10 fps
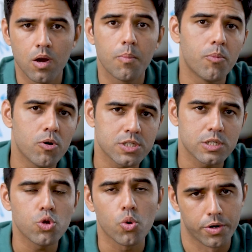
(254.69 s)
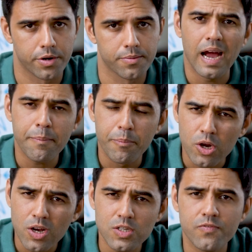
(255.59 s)
most don't. And
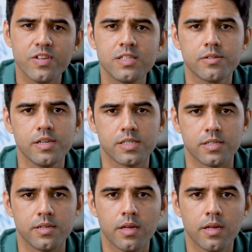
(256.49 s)
because of this reason,